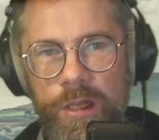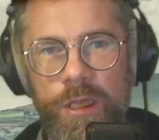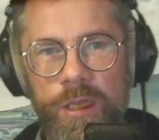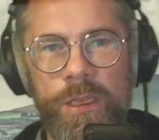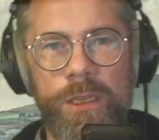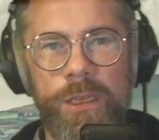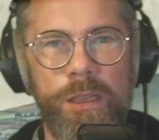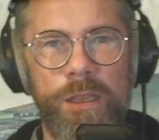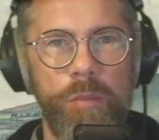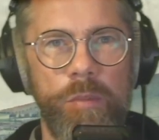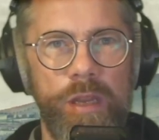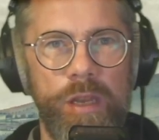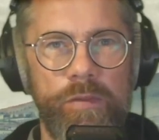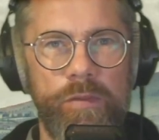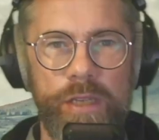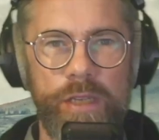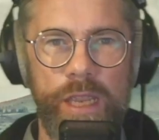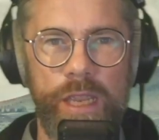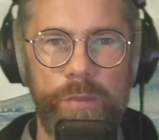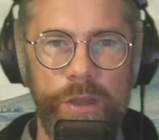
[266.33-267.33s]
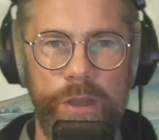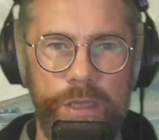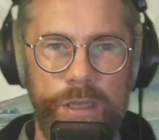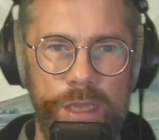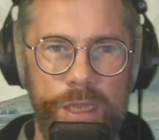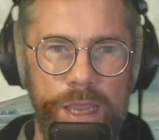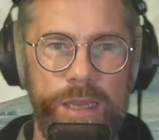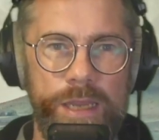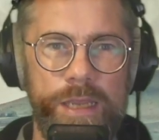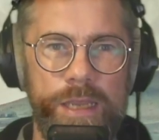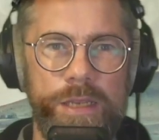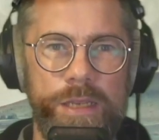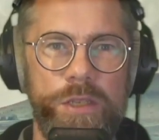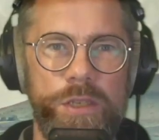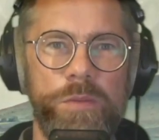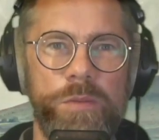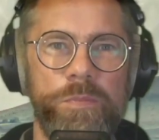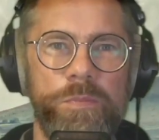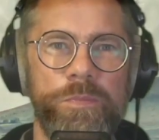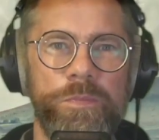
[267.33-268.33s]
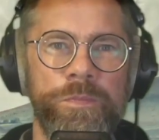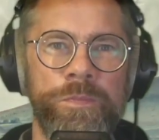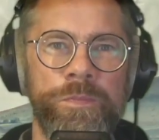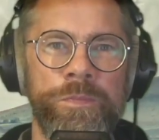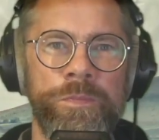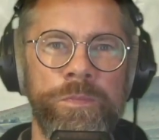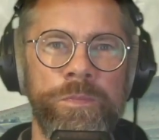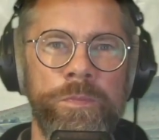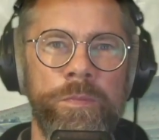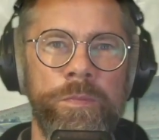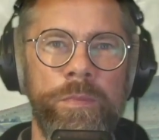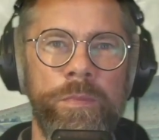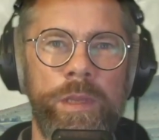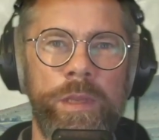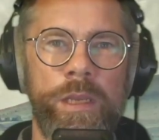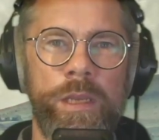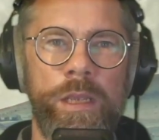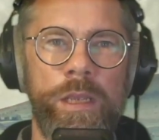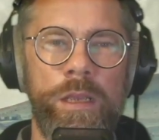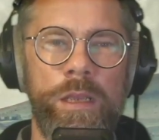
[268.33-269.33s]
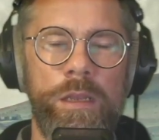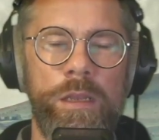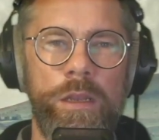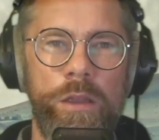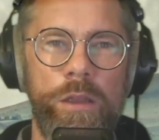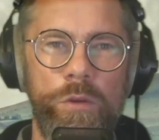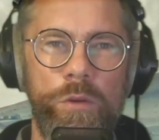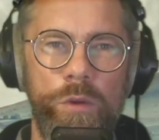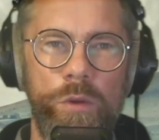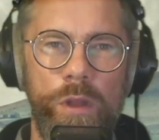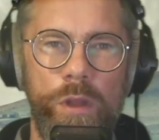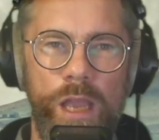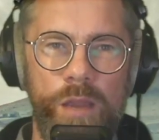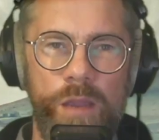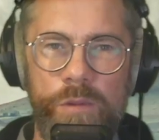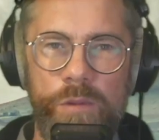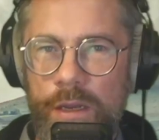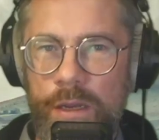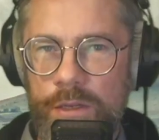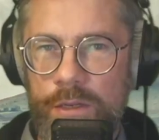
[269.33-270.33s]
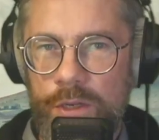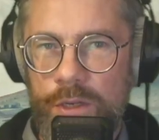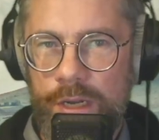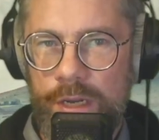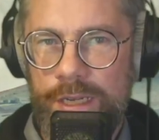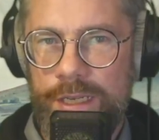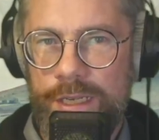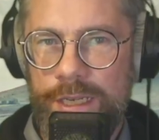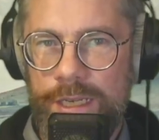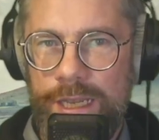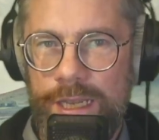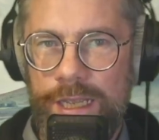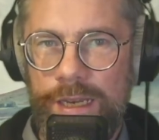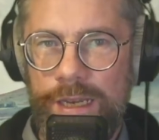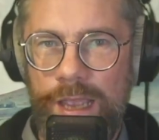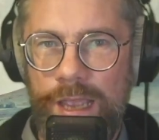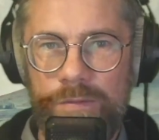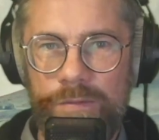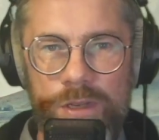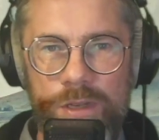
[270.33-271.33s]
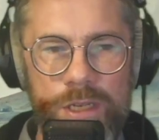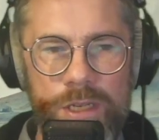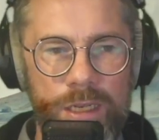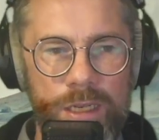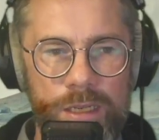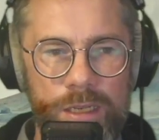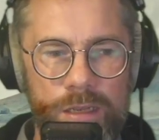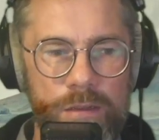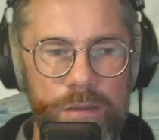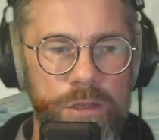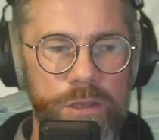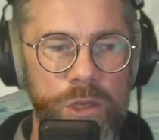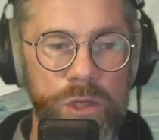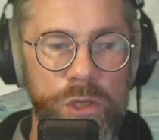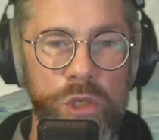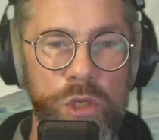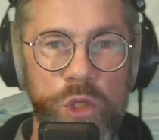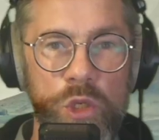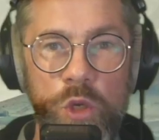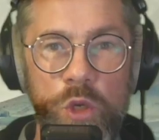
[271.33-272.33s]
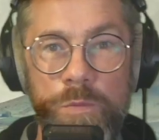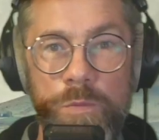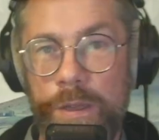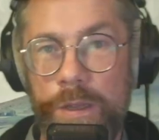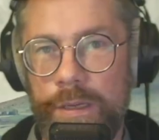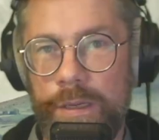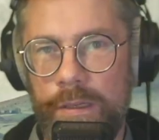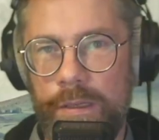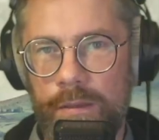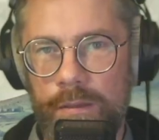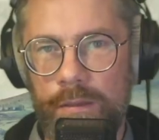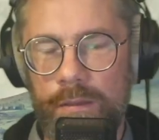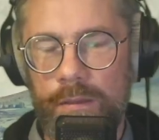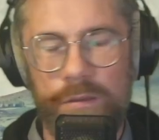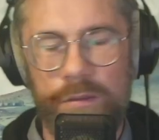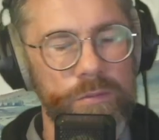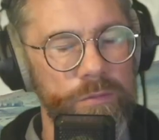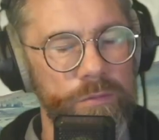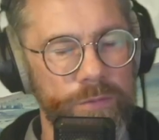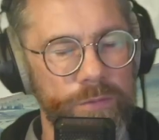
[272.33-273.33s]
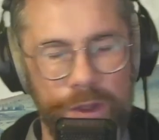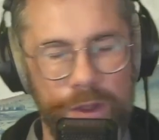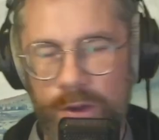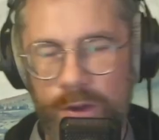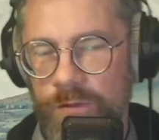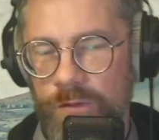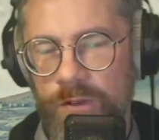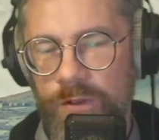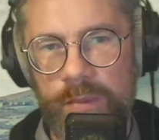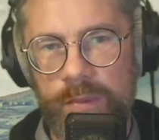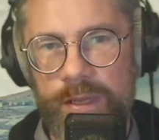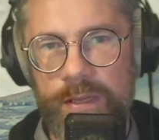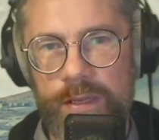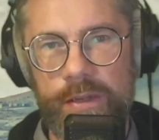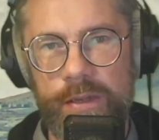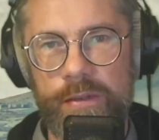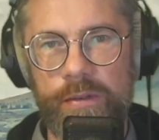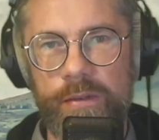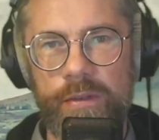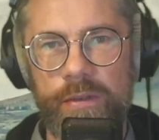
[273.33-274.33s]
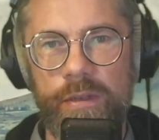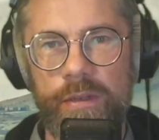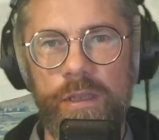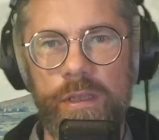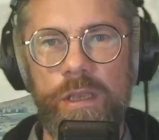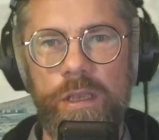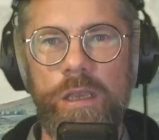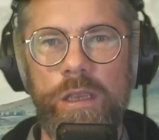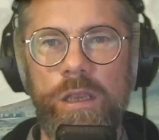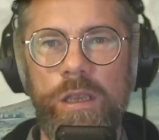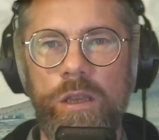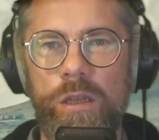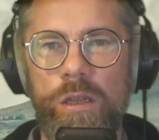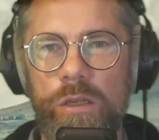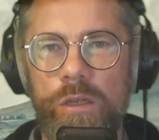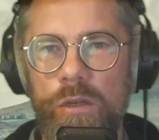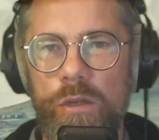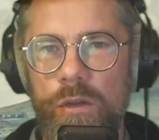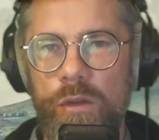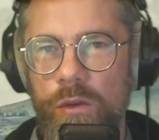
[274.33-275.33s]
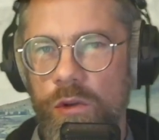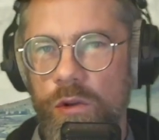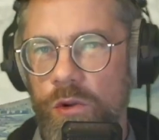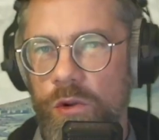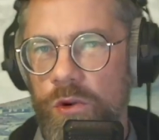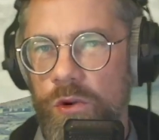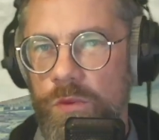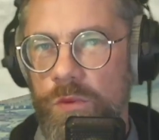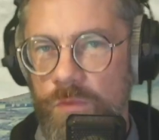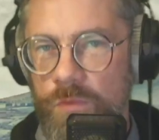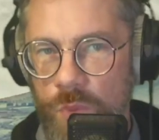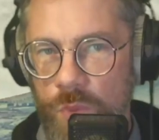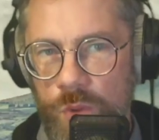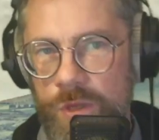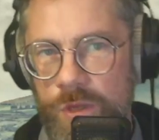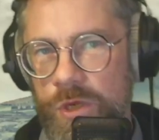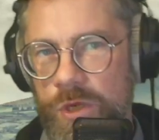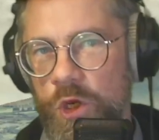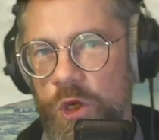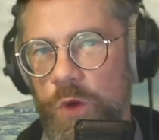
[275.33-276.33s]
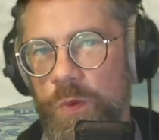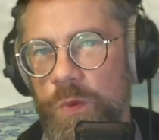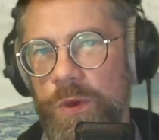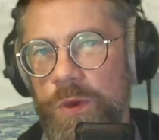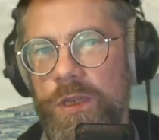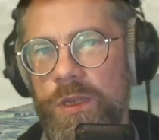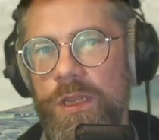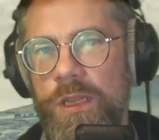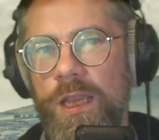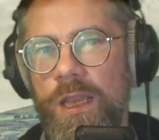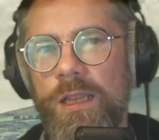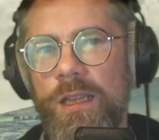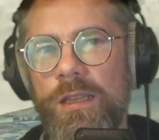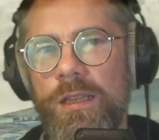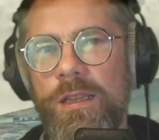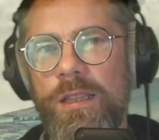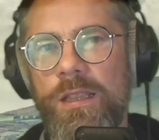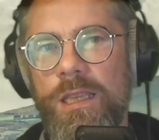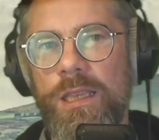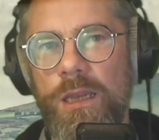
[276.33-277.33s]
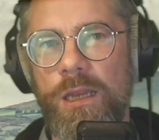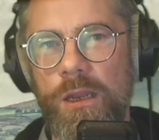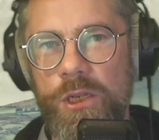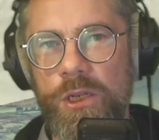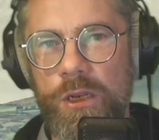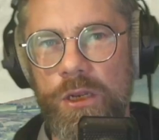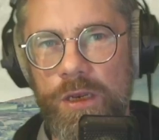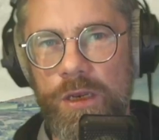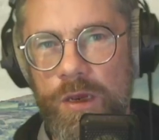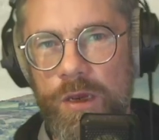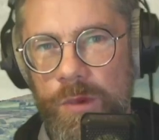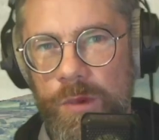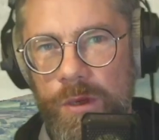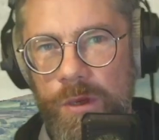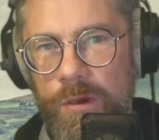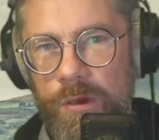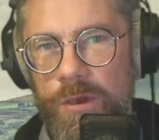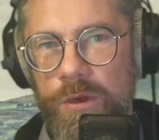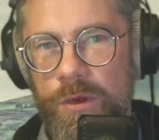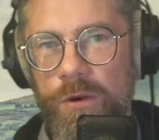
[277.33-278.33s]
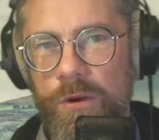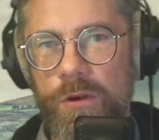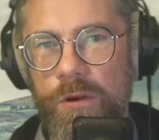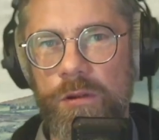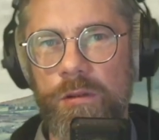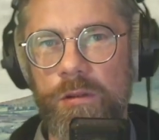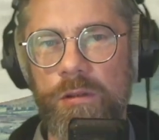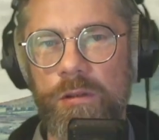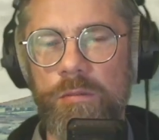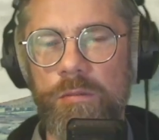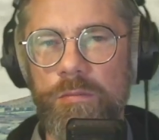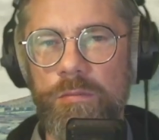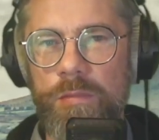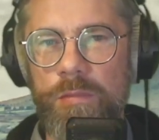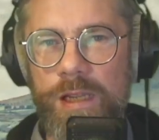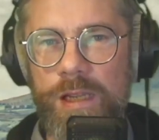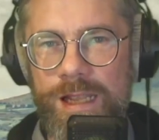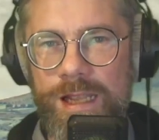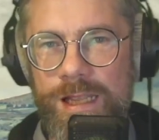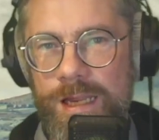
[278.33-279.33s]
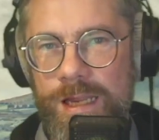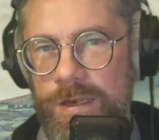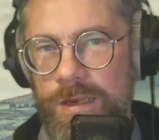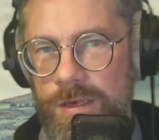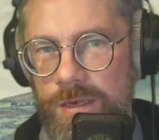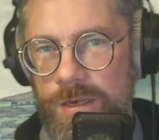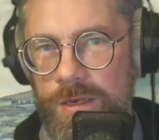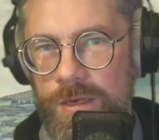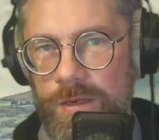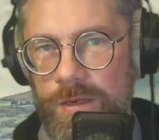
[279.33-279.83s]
I believe it came out in the 80s. Now, I'm not trying to say that evangelicals are stupid. Far from it, no. Or more stupid than theological liberals or atheists.